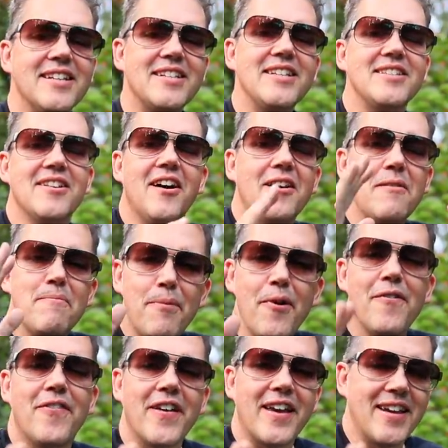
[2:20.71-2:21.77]
she's not in
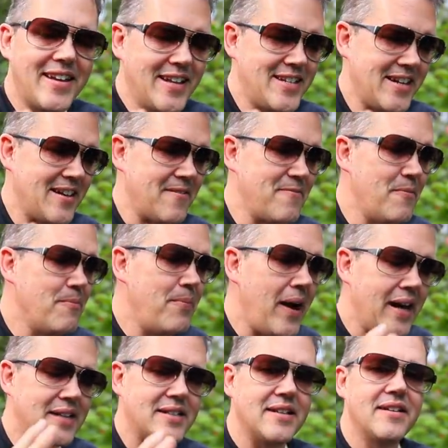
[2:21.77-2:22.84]
perfect condition,
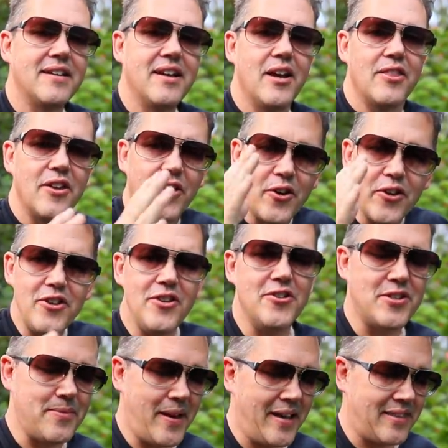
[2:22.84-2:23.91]
but the good
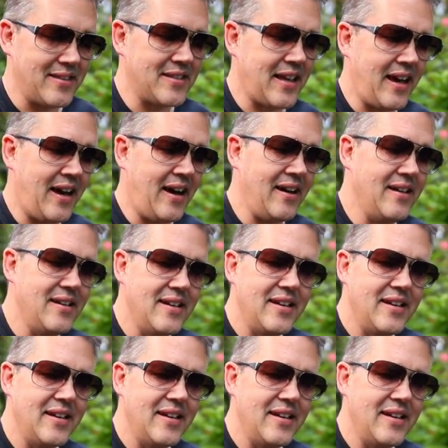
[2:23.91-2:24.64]
news about this car